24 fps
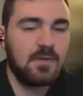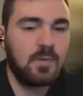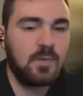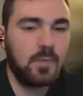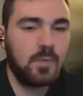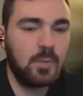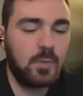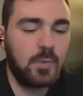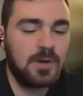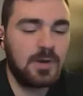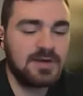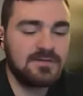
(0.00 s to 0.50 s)

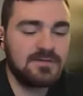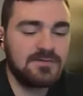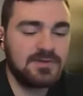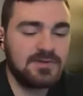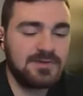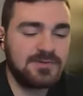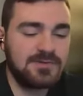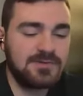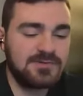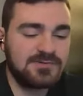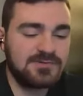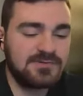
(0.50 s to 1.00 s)
one of
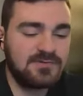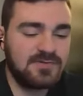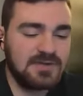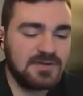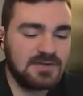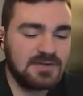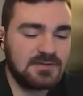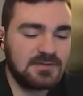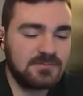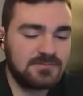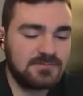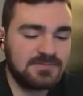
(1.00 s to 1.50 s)
those
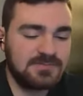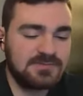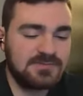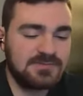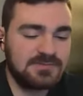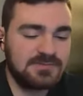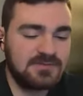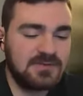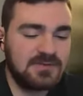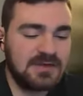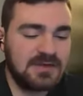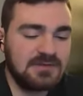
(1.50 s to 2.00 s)
films
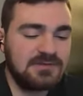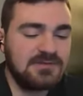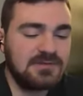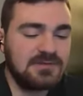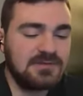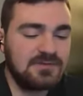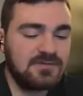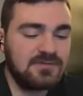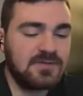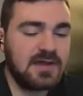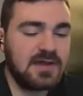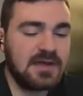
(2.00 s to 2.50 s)
that
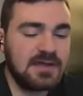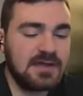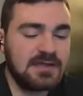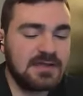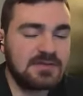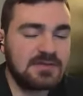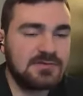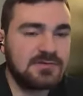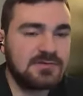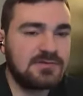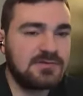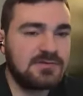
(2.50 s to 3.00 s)

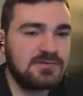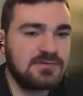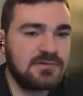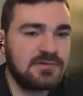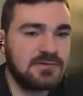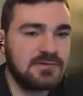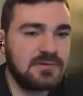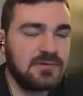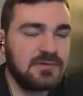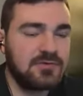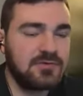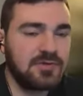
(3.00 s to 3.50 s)

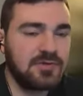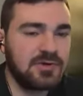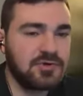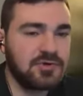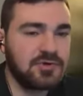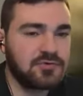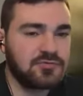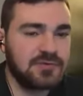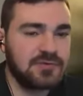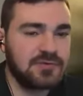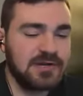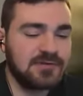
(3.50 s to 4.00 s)
defines the
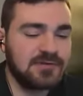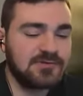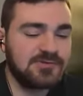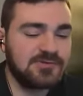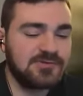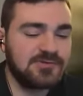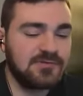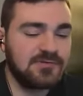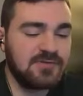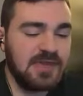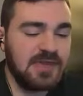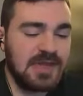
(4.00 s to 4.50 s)

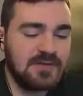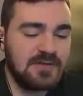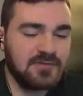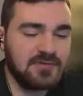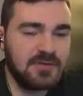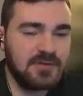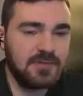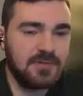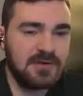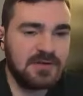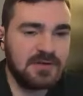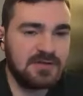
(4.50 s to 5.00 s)
careers of
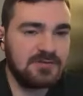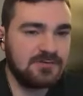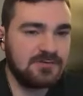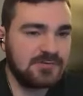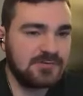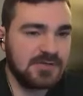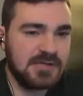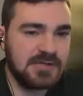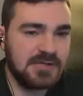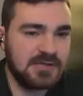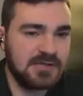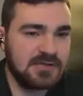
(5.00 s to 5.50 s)
everybody
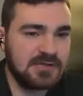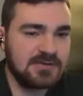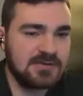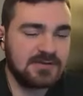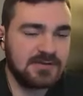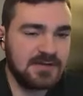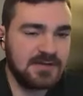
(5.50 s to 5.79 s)
who's in it.